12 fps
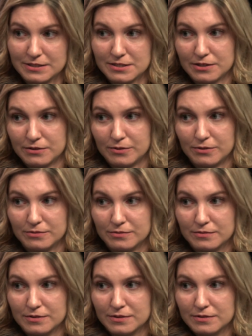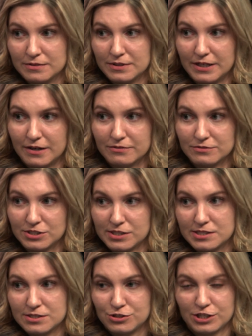So,
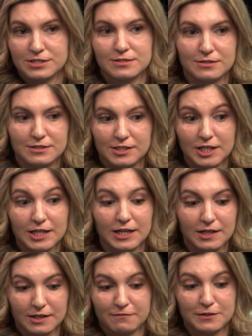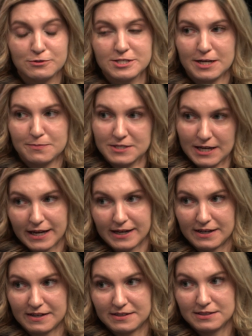just thinking a few steps
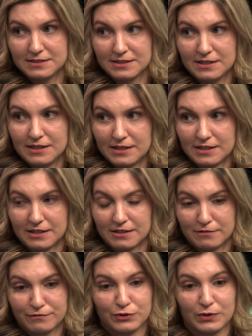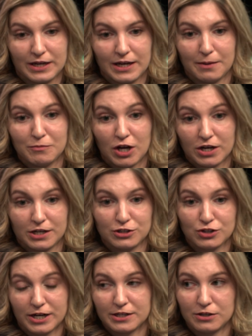ahead of, okay, I'm not going to
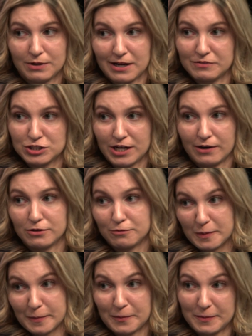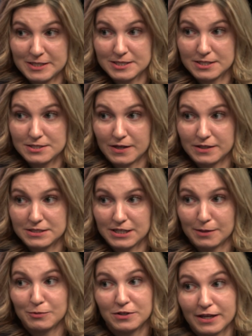try to go have a shower while my pizza's on the
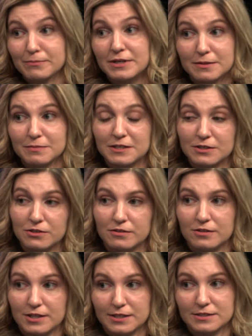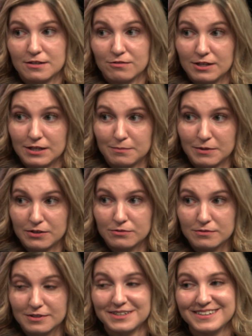table. That might have been a good thing to think
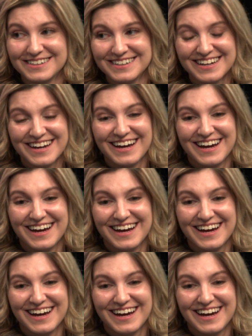about. Right.